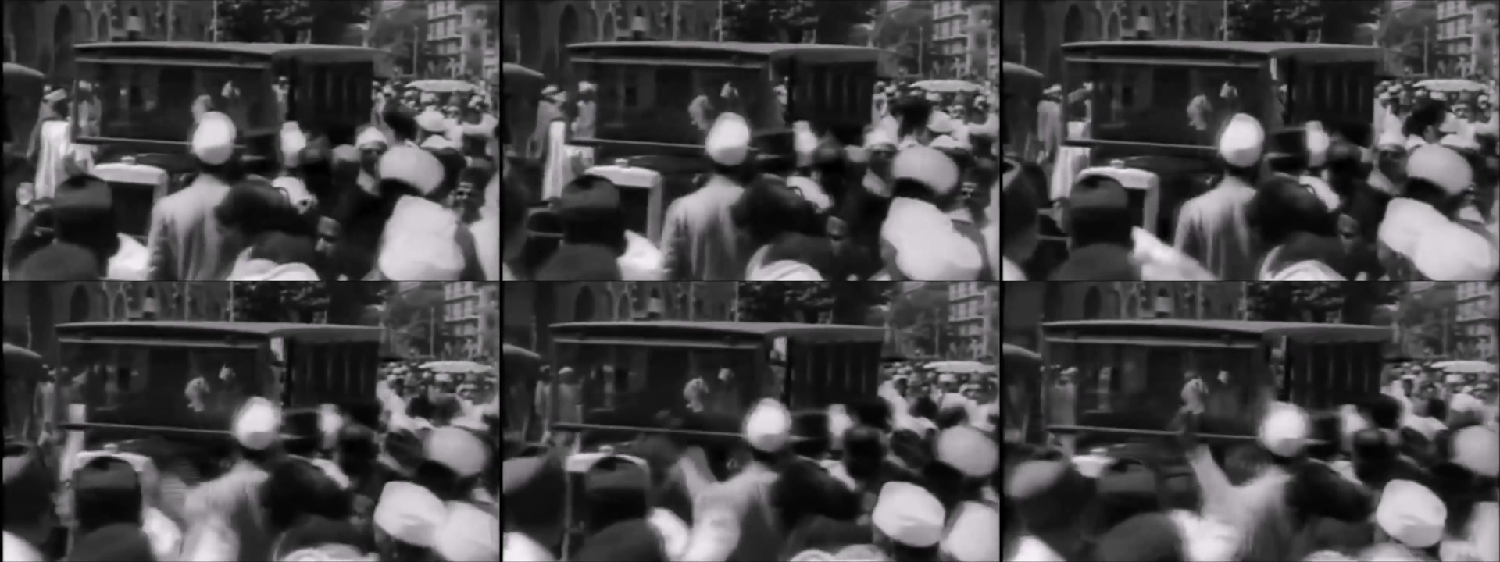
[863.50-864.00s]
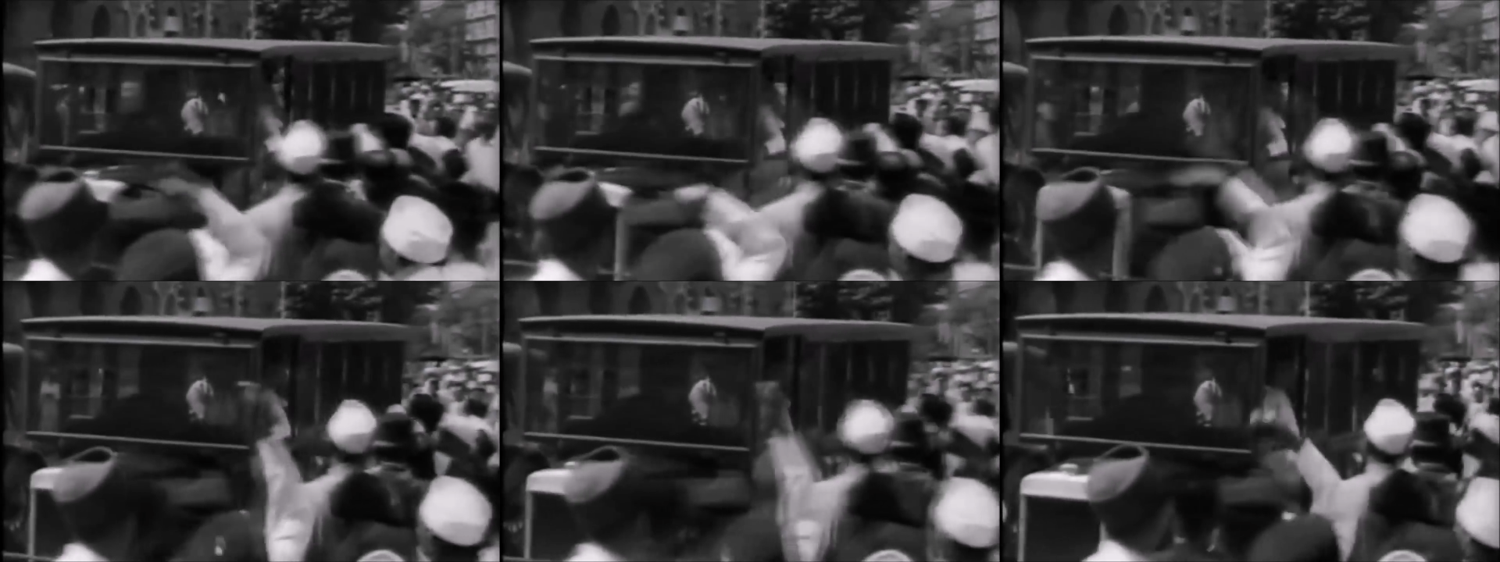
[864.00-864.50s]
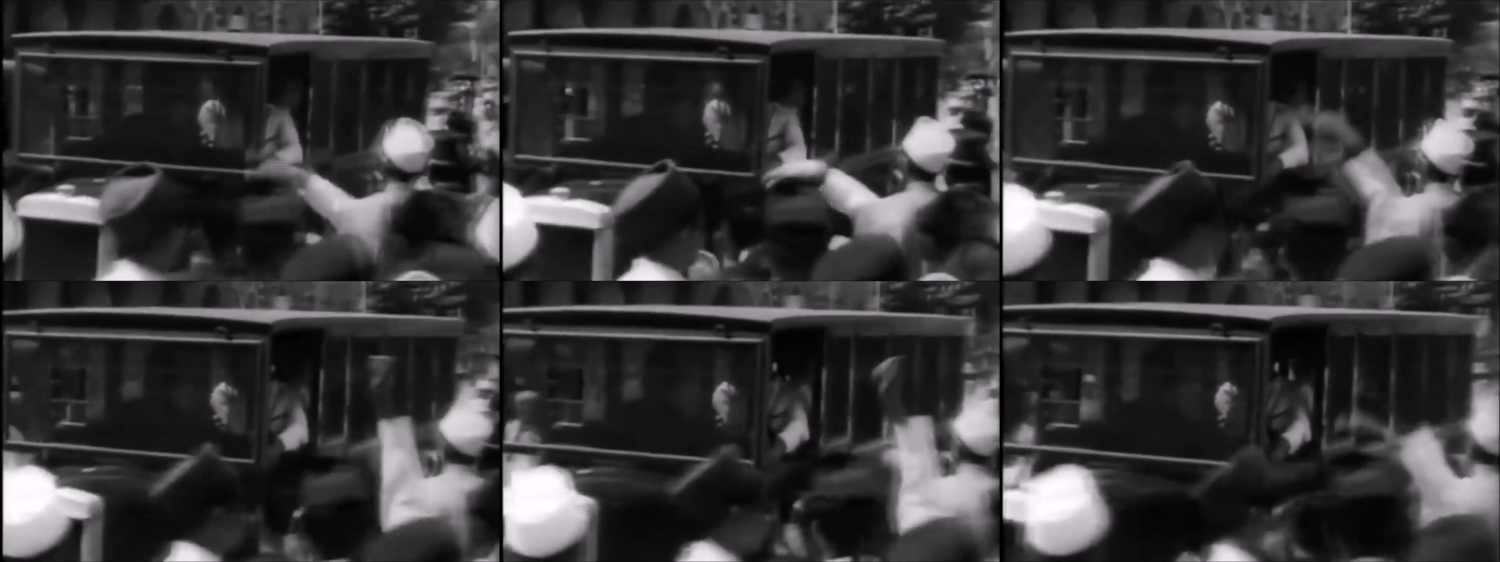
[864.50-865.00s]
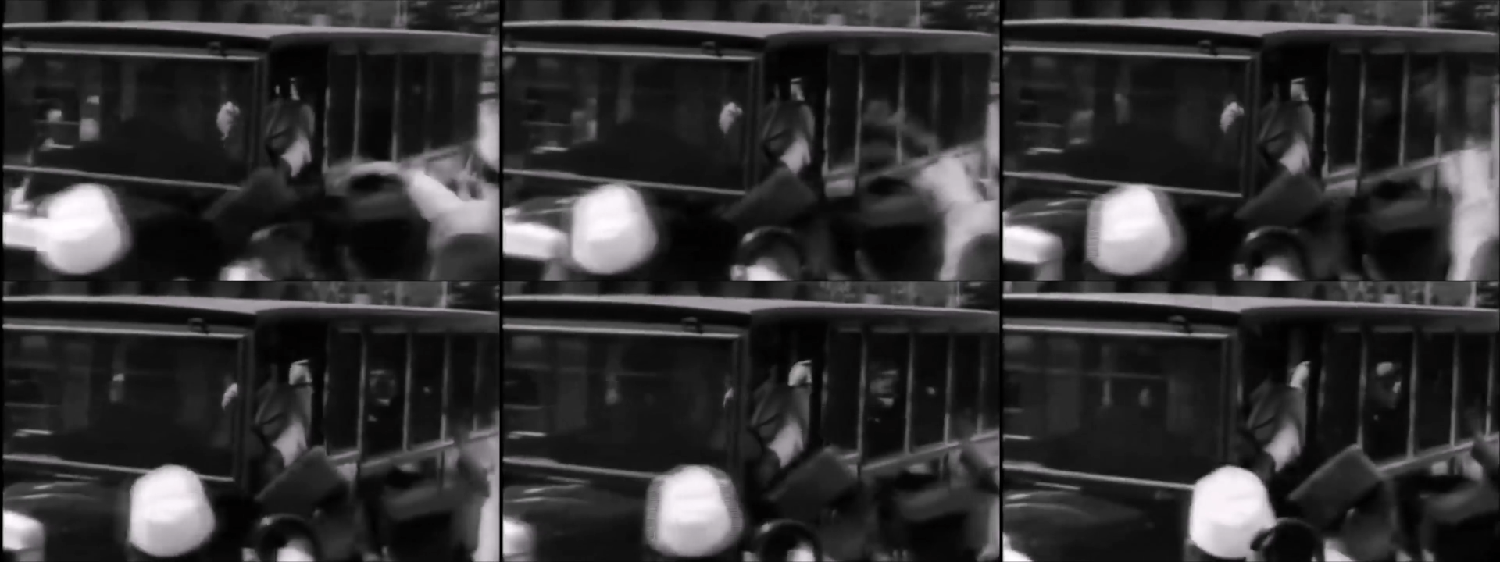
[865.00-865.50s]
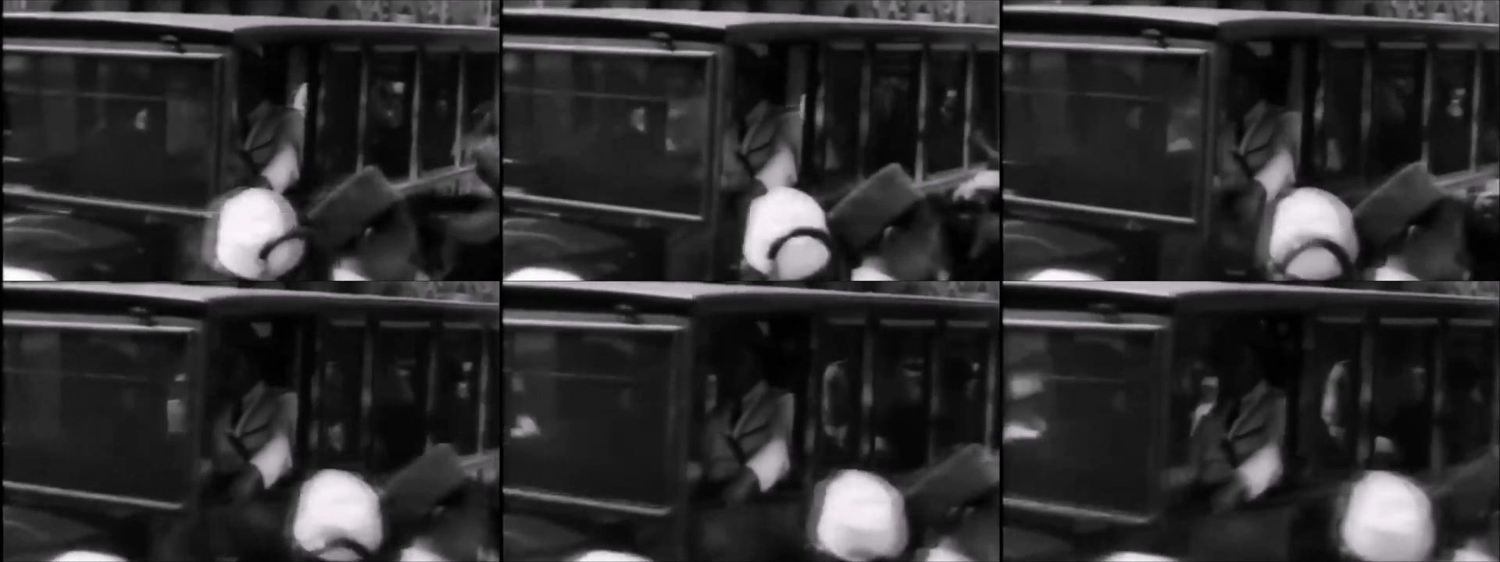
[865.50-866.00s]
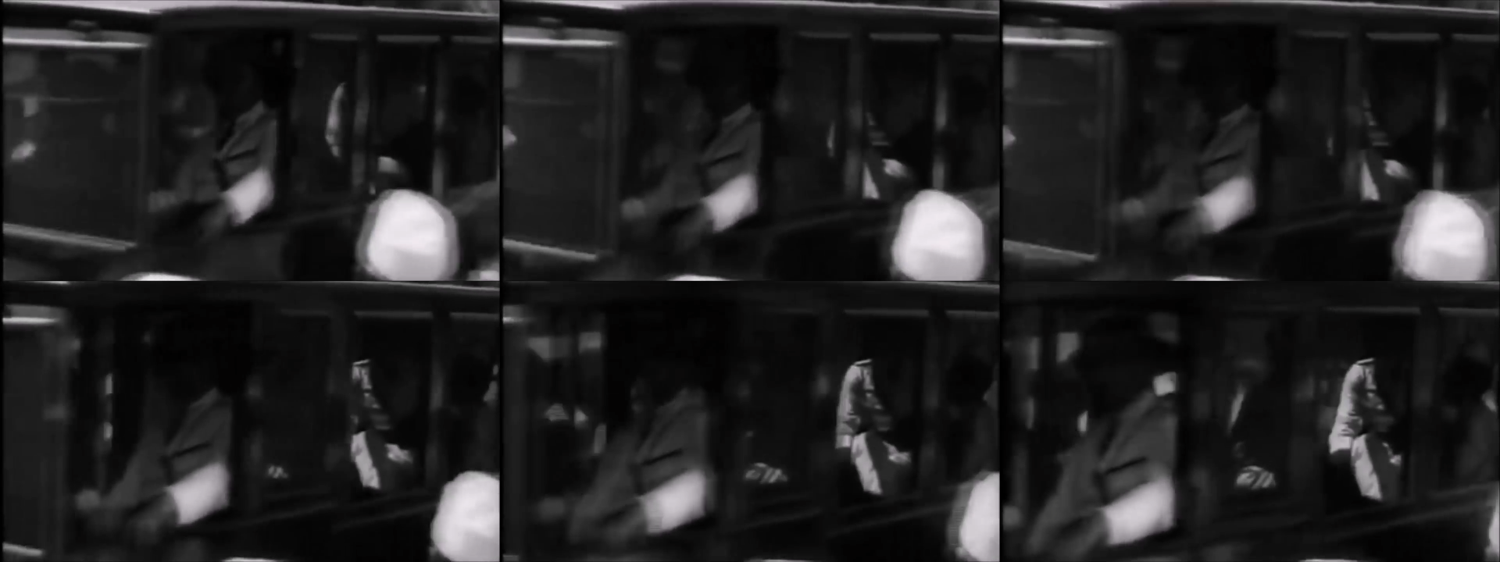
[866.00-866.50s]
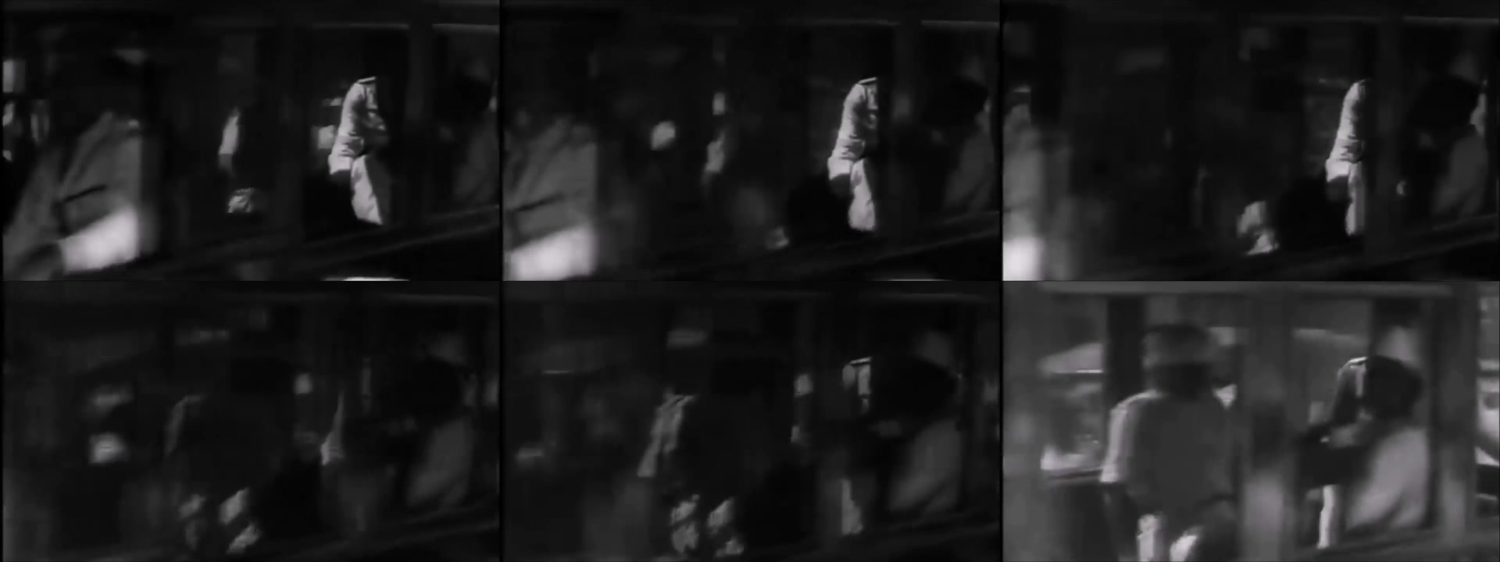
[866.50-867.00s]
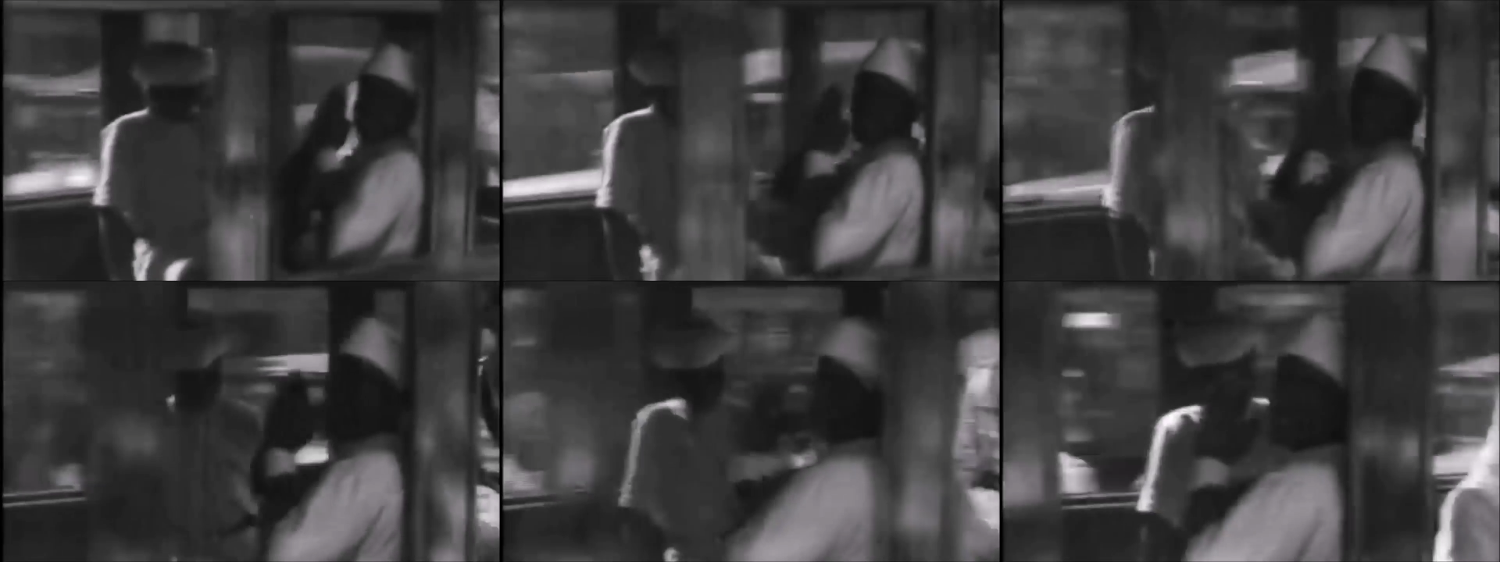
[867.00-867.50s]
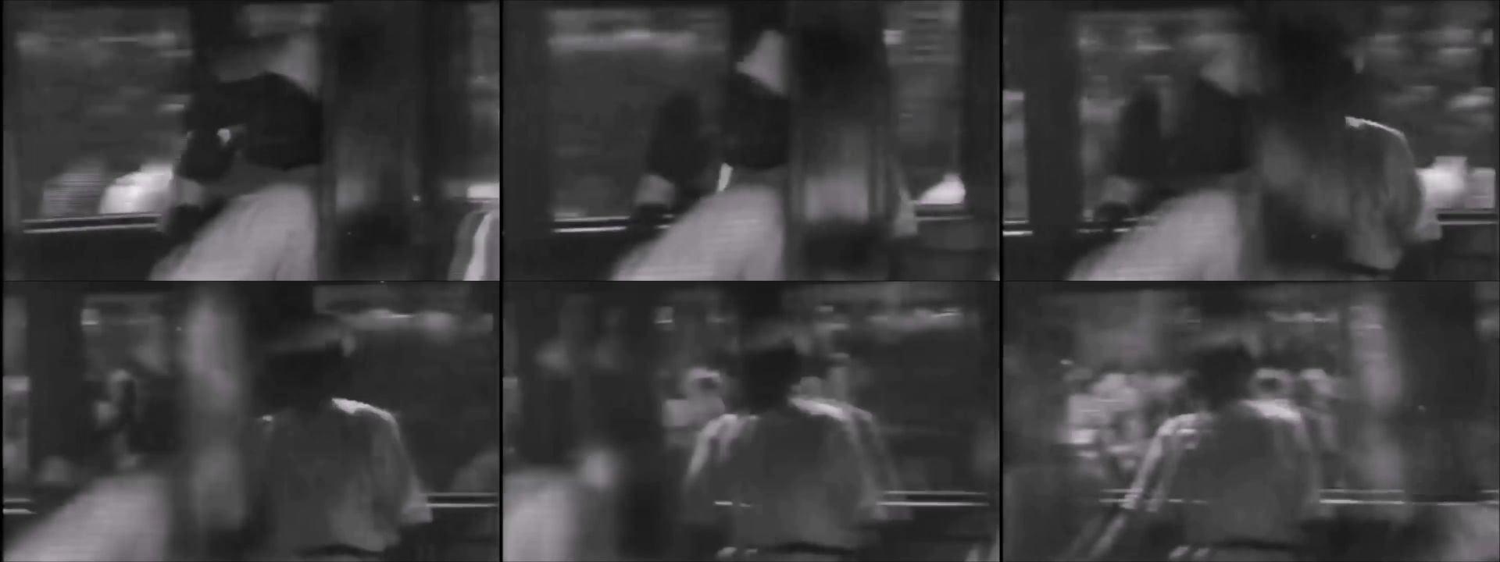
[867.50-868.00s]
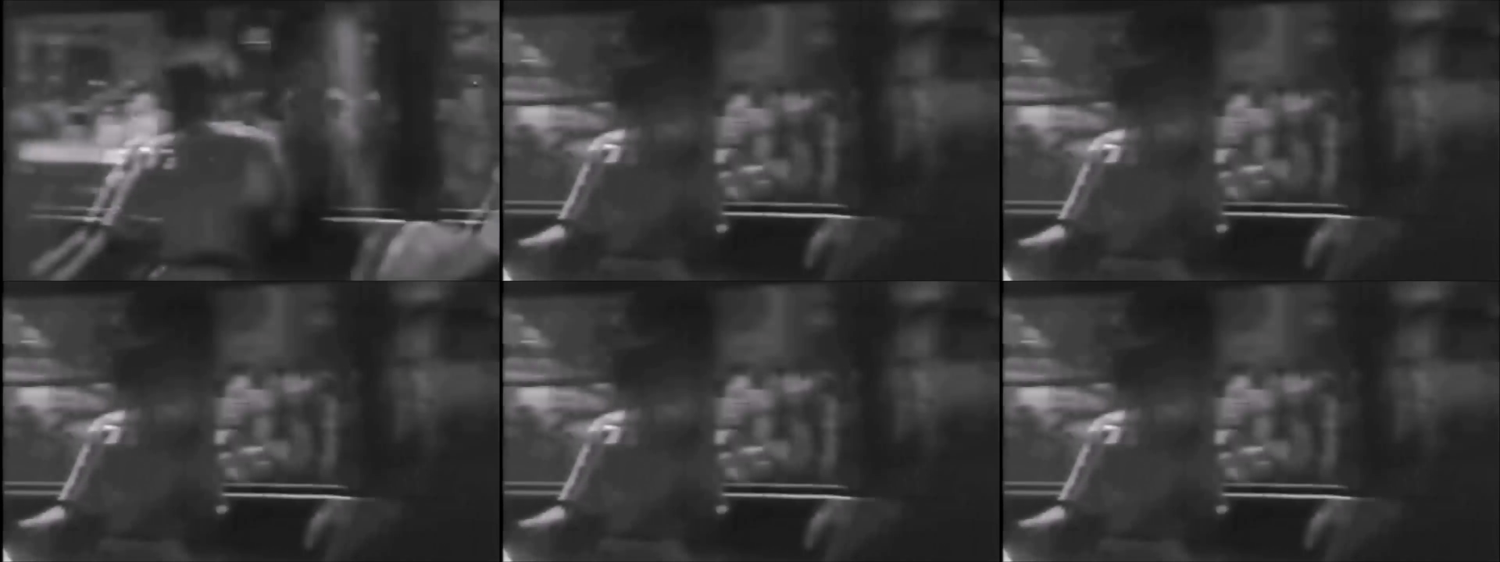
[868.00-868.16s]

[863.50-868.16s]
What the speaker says: Nobody's mouth can be seen.